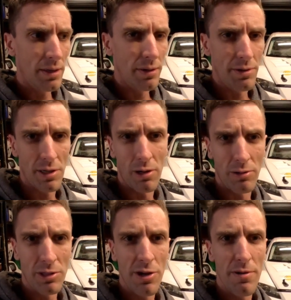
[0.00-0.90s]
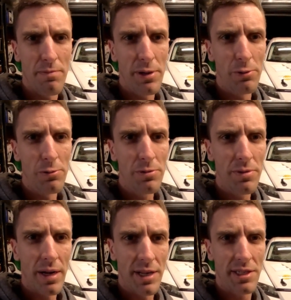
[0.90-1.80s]
it's a long-term build,
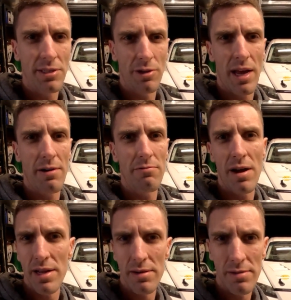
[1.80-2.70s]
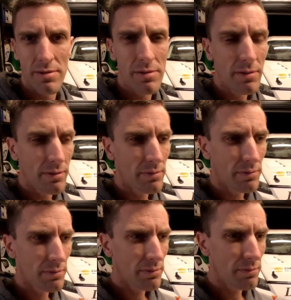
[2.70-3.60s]
and it's sort of had a running
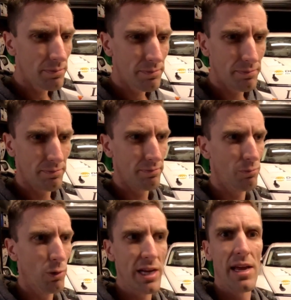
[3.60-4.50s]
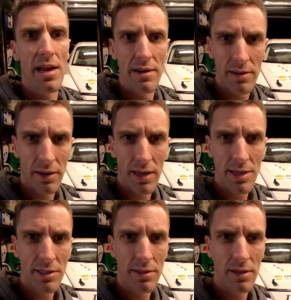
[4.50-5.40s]
weekend, I
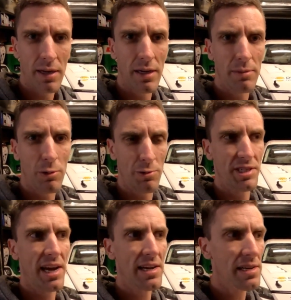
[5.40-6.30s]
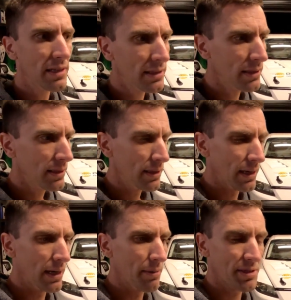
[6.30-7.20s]
guess, or day.
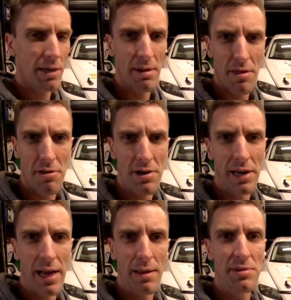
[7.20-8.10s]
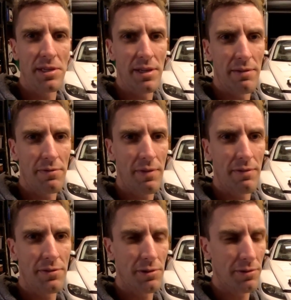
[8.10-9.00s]
It's done about 30 laps, and
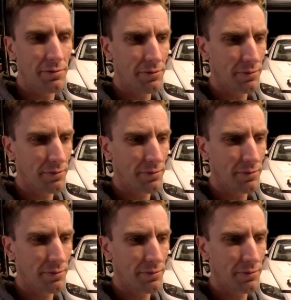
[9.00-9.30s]
they've sort of,